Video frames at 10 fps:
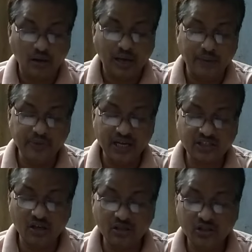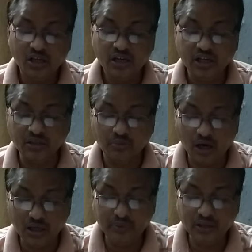hybridations
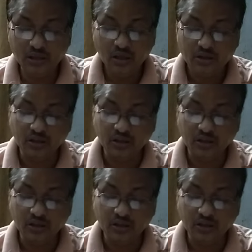involving